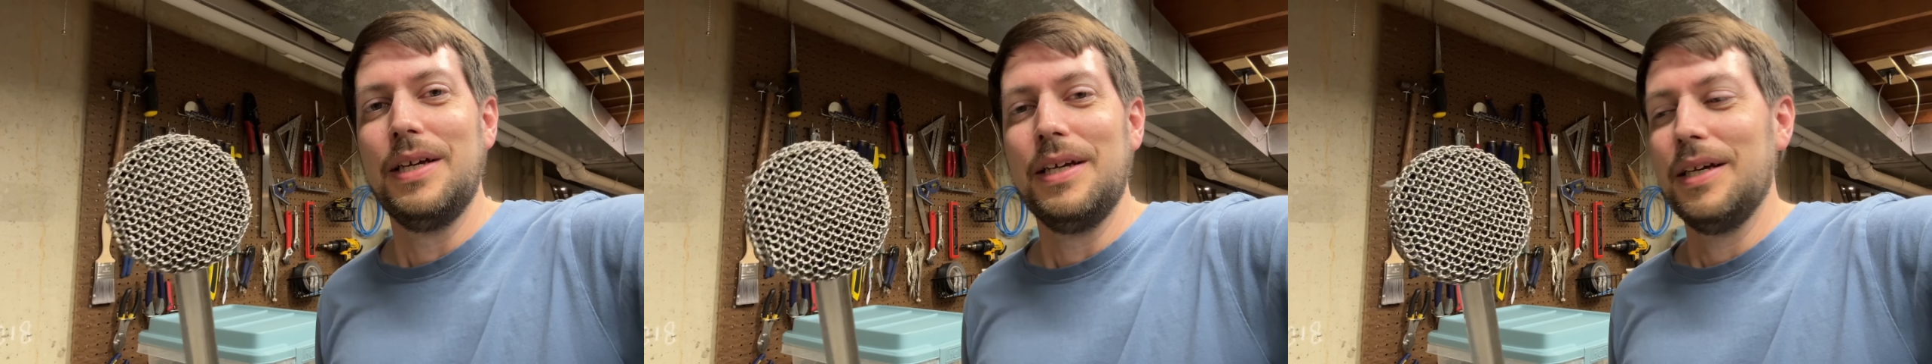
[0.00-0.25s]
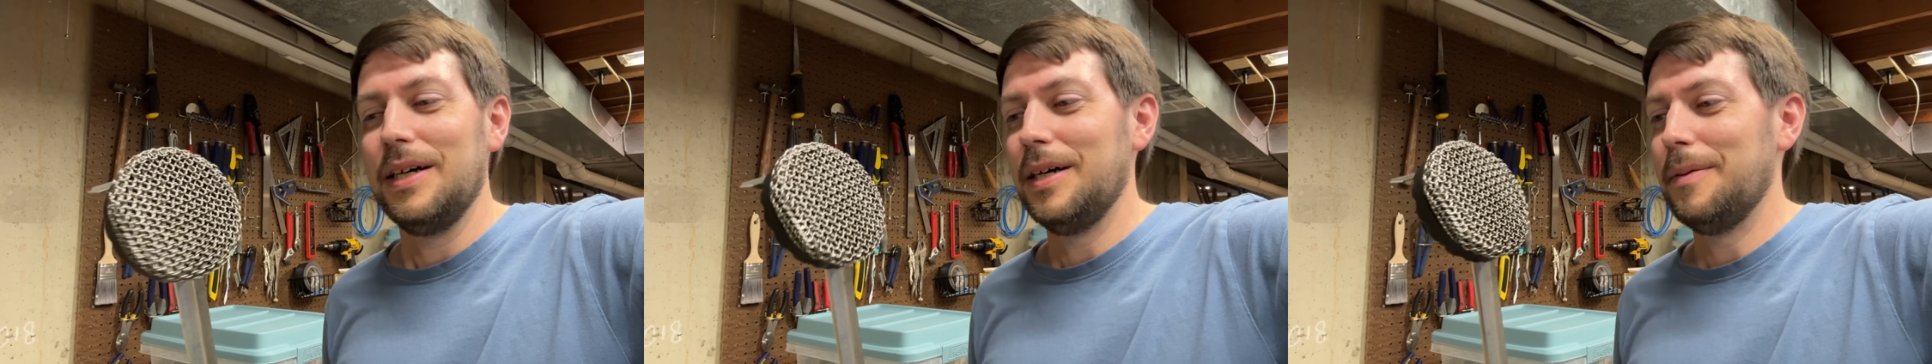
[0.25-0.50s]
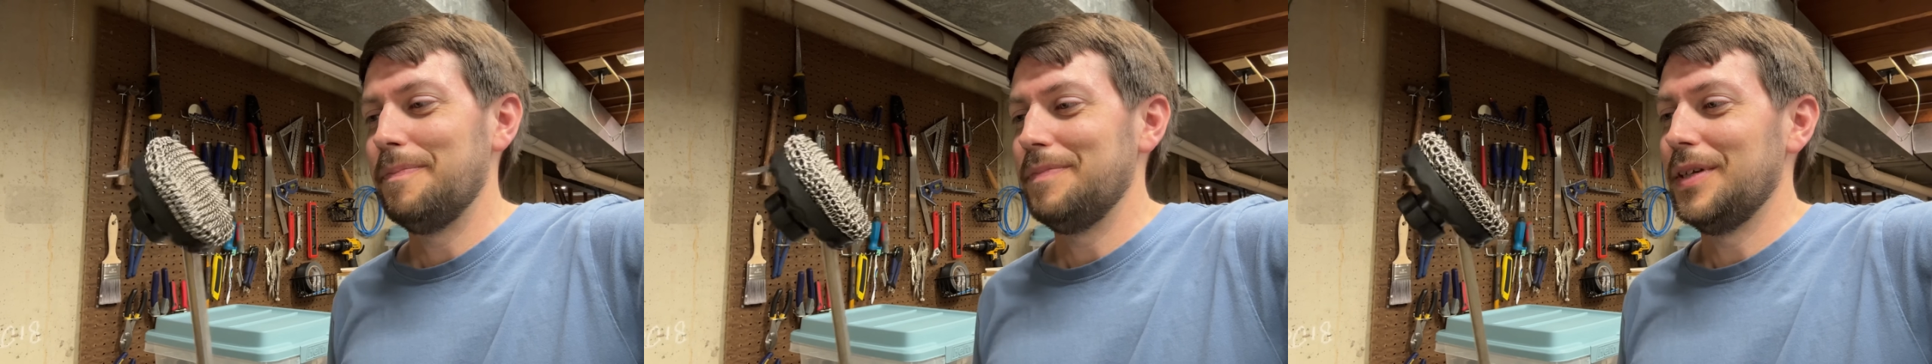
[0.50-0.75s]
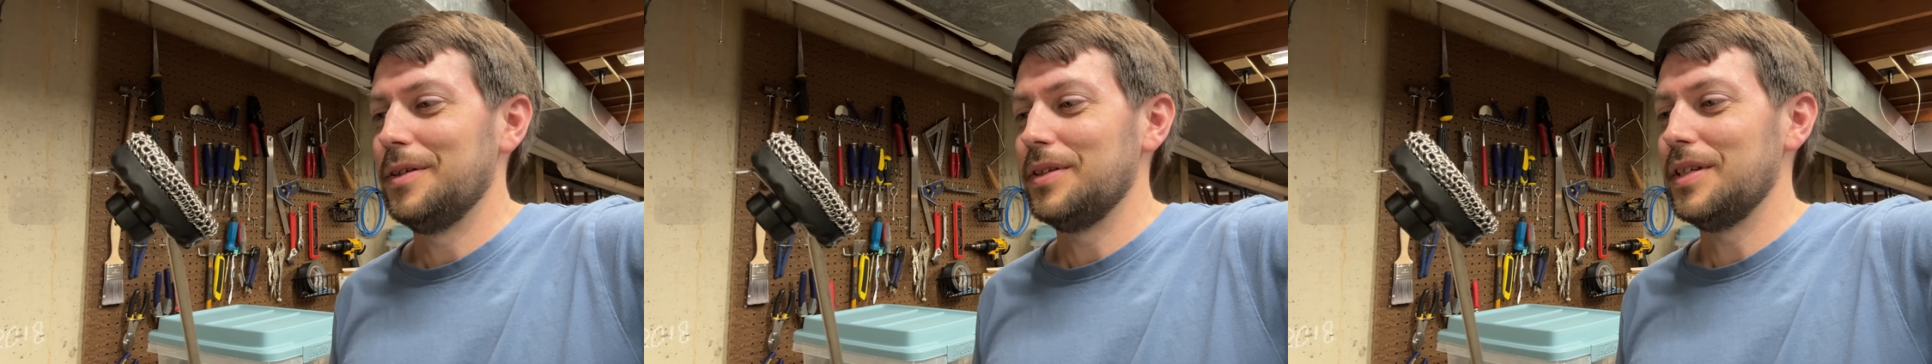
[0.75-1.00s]

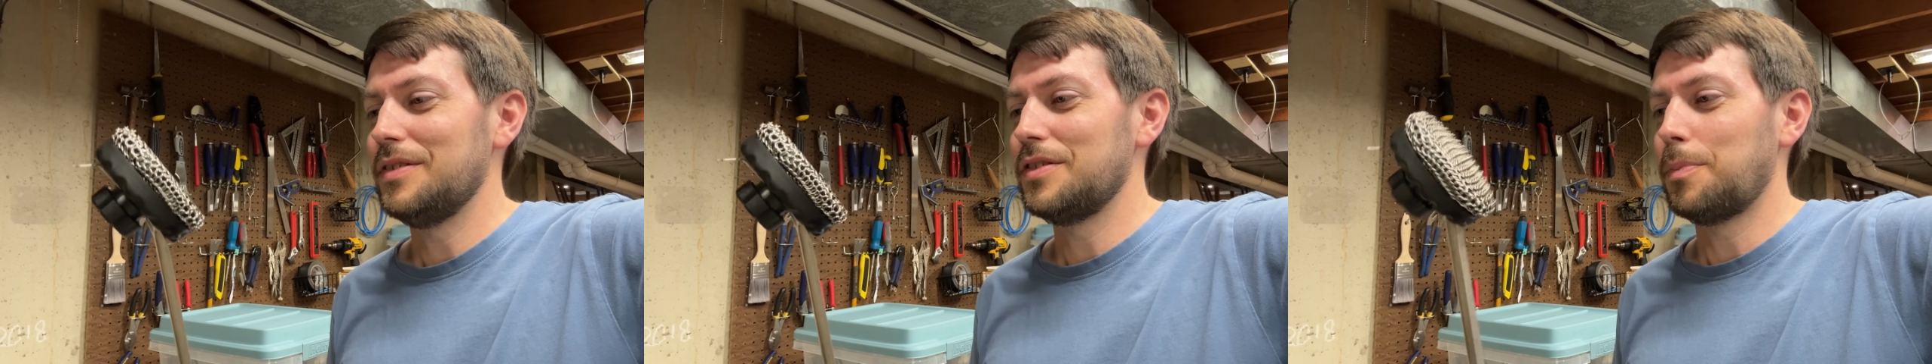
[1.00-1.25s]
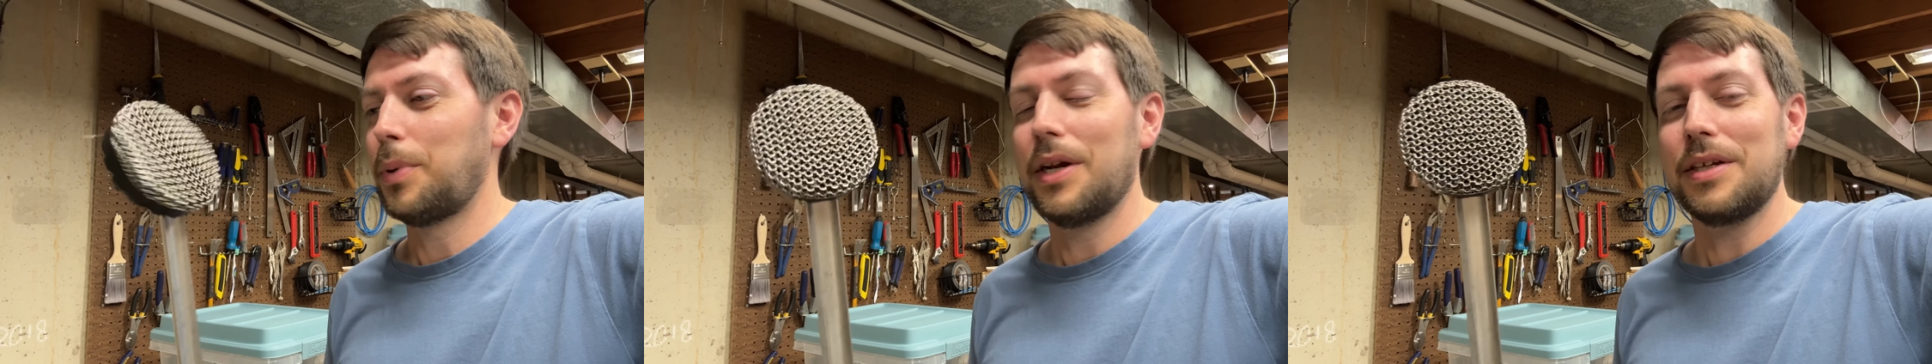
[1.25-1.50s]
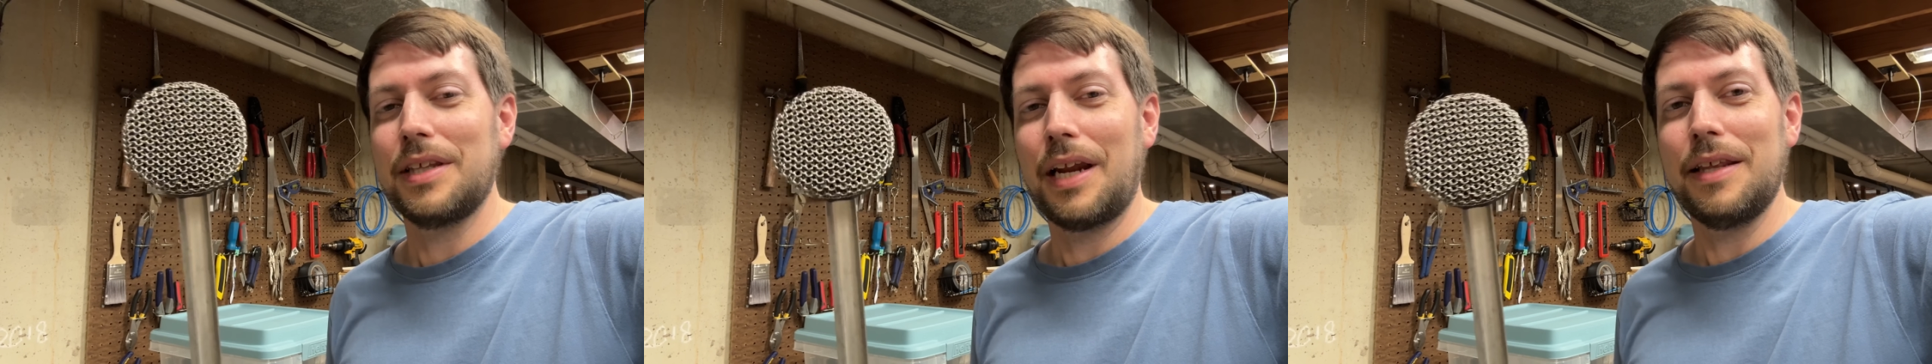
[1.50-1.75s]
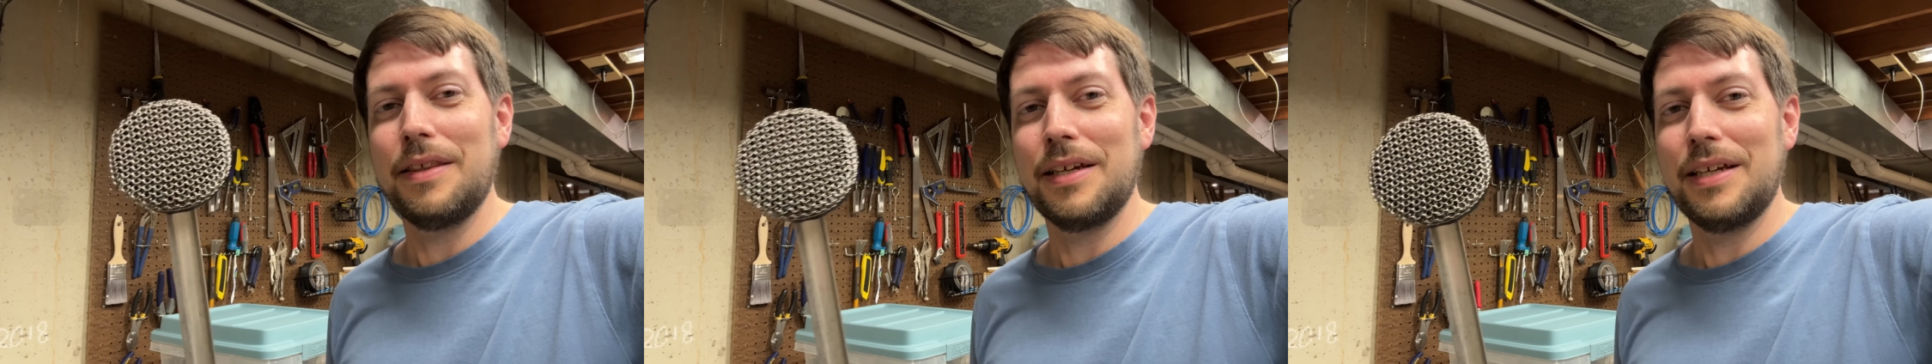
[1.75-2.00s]
this is a product that
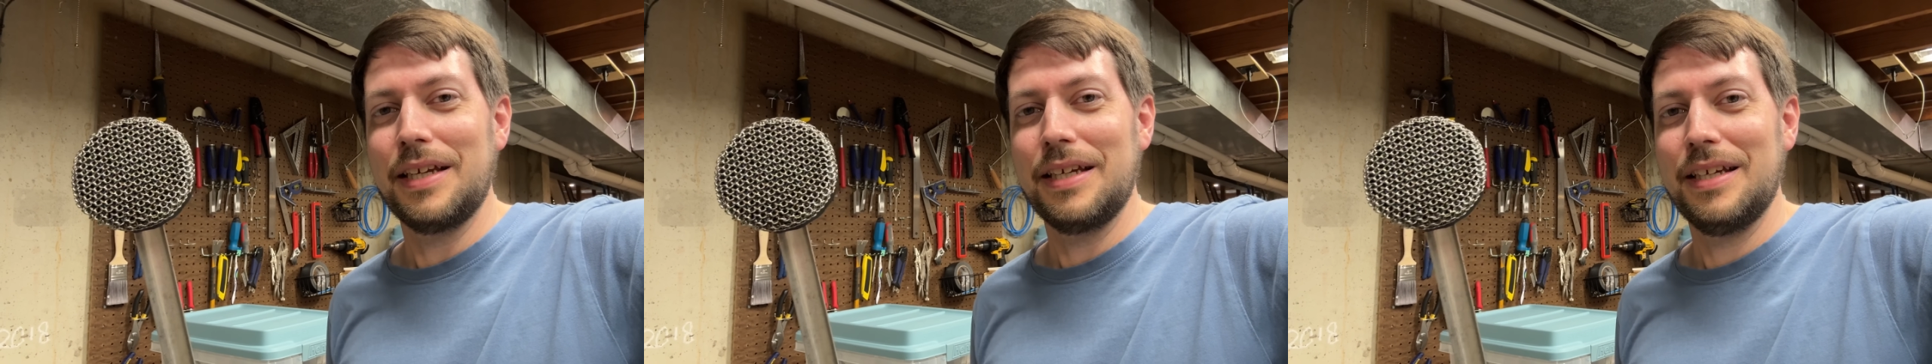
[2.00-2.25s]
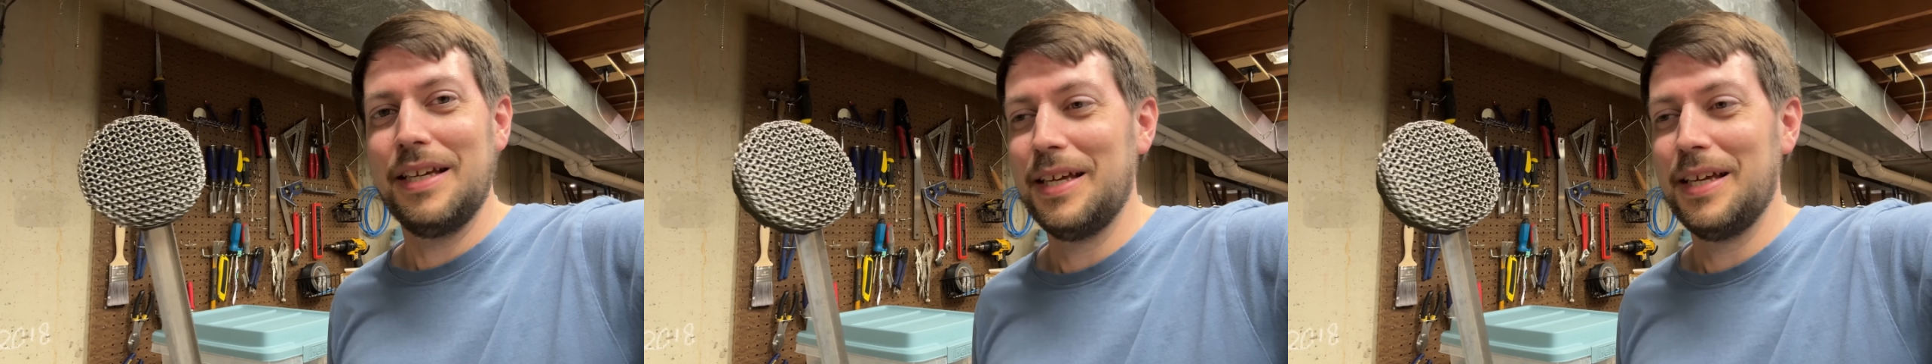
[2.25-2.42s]
I think,